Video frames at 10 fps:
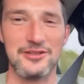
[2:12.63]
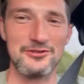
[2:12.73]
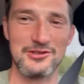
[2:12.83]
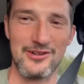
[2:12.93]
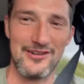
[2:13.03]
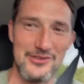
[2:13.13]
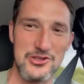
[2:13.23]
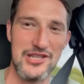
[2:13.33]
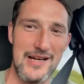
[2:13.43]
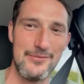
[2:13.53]
new to Rovers
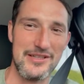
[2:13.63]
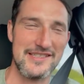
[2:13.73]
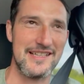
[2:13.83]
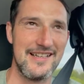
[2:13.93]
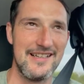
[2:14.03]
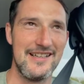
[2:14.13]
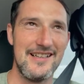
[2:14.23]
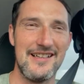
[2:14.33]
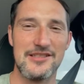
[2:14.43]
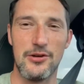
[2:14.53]
chat, but he's a
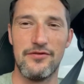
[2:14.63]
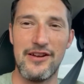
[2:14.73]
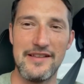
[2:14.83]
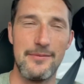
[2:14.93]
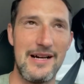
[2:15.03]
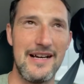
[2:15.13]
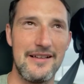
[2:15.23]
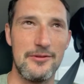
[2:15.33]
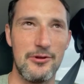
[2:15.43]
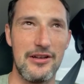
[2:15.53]
good friend of mine,
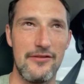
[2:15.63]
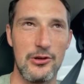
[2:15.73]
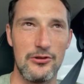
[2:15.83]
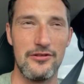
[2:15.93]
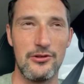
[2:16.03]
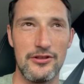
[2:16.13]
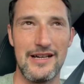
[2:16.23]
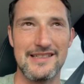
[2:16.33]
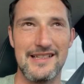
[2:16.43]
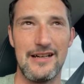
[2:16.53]
and we're going to have a good
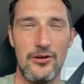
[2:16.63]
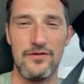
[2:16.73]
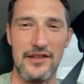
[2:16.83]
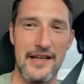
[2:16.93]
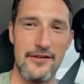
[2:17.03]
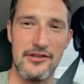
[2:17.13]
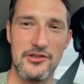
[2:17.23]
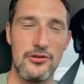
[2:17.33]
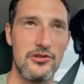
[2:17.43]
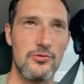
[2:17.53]
night tonight. Hopefully get the
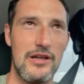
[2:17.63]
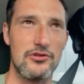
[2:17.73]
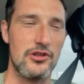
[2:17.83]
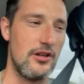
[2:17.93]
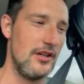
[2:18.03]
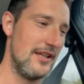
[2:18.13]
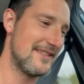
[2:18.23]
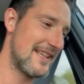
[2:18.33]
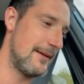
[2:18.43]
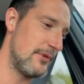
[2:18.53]
result as well. So
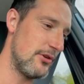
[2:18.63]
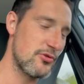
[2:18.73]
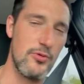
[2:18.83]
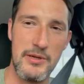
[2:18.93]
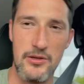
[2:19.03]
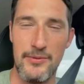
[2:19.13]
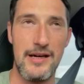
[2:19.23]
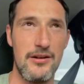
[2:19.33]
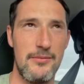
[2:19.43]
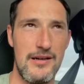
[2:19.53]
team news will be coming
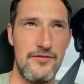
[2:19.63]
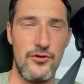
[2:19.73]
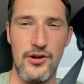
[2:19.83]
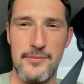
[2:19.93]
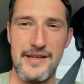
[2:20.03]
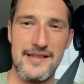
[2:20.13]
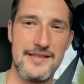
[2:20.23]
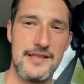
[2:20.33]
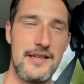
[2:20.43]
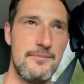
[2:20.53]
out in about 40
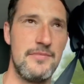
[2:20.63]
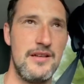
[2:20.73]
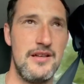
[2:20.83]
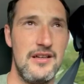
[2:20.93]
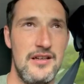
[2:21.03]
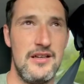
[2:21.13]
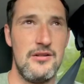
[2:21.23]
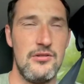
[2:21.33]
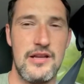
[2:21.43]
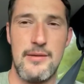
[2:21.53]
minutes.
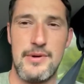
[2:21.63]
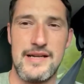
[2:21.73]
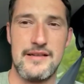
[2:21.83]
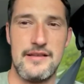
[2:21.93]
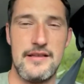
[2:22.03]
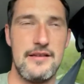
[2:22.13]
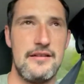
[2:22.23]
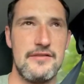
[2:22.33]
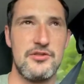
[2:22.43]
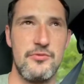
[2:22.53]
We'll get back and
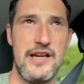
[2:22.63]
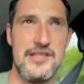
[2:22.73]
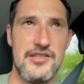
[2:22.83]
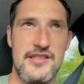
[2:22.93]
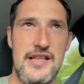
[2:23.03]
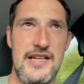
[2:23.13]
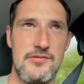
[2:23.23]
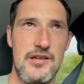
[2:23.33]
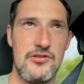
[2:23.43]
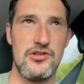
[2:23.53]
have some reaction to that as
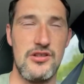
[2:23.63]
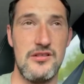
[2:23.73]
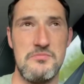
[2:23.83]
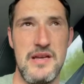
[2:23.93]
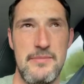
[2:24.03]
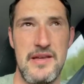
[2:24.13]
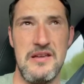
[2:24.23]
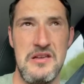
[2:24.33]
well. So maybe